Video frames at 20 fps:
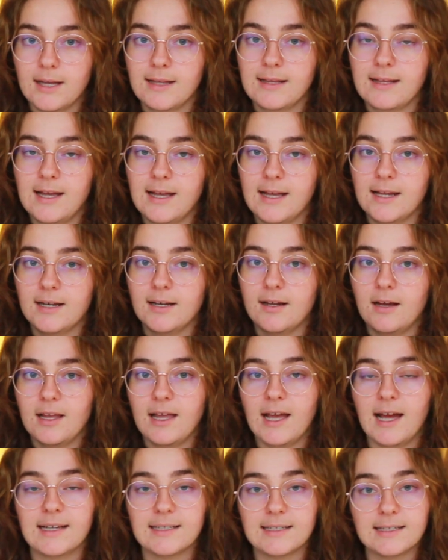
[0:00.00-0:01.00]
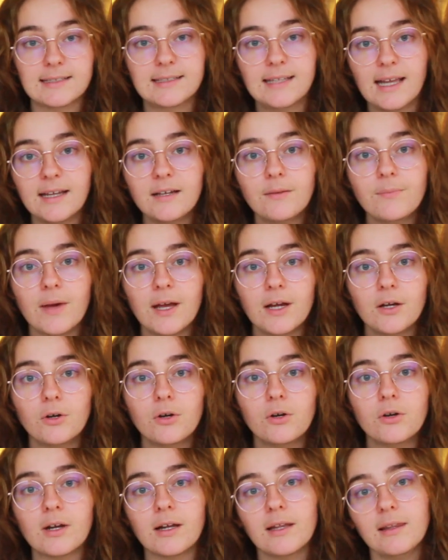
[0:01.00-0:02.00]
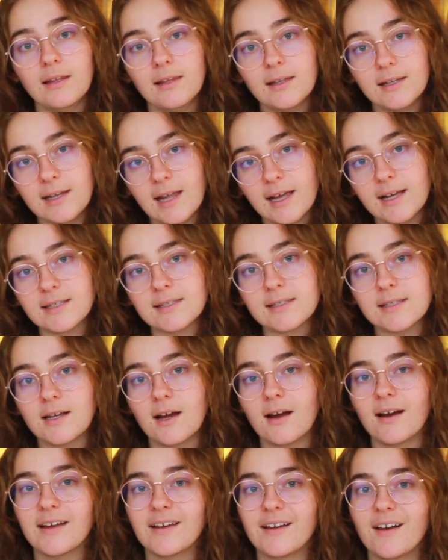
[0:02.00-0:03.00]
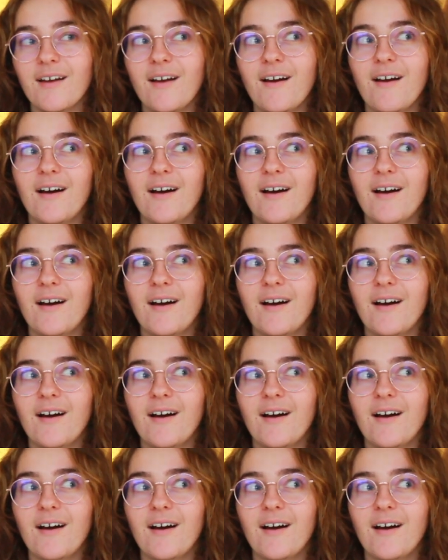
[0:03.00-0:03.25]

and then I had a day in Bangkok, and then the next night